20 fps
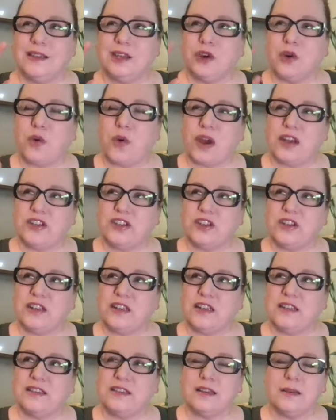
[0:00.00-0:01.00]
question
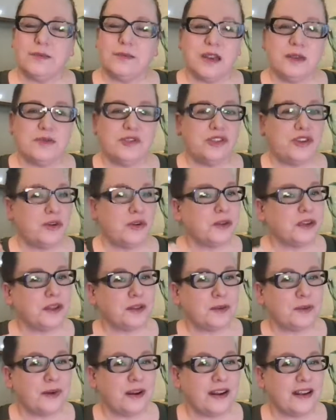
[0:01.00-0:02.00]
is, sometimes you don't get the
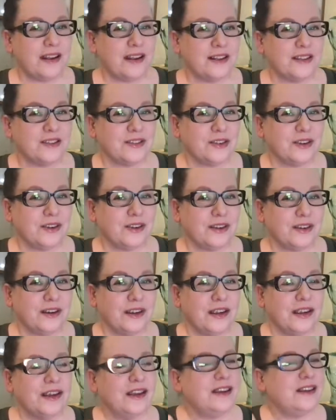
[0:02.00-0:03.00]
right answer.
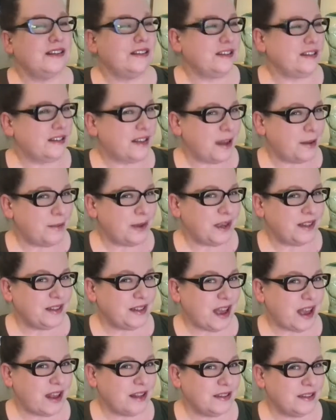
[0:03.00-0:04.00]
Does that make
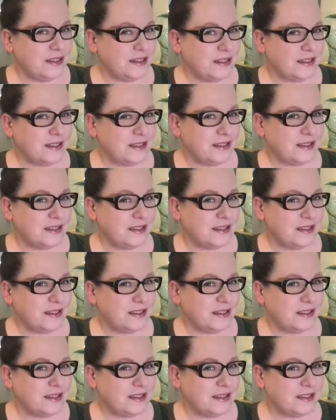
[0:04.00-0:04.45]
sense?